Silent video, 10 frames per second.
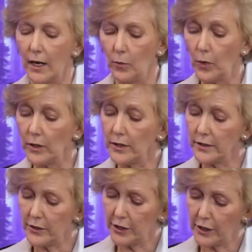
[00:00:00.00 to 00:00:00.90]
Well,
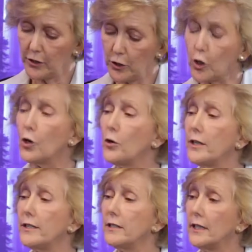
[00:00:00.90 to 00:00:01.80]
the
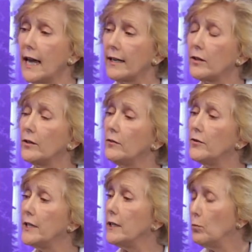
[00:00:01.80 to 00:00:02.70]
current length of
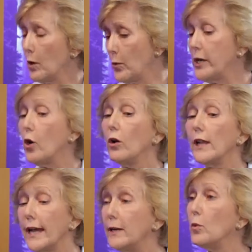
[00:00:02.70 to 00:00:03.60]
the what we call
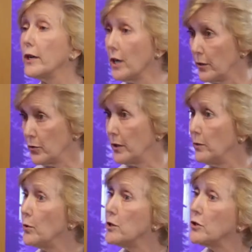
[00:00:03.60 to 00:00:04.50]
A100,
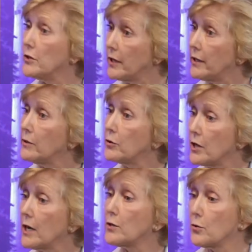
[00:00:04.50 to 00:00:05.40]
which is the
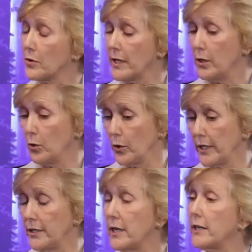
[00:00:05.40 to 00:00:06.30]
introductory
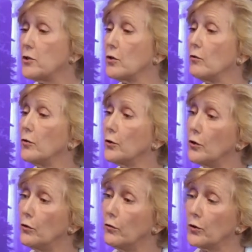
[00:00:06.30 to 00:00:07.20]
orientation for
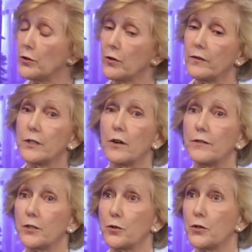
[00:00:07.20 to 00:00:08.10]
new Foreign Service
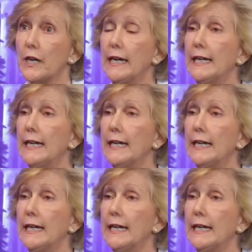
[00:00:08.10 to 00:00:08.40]
officers,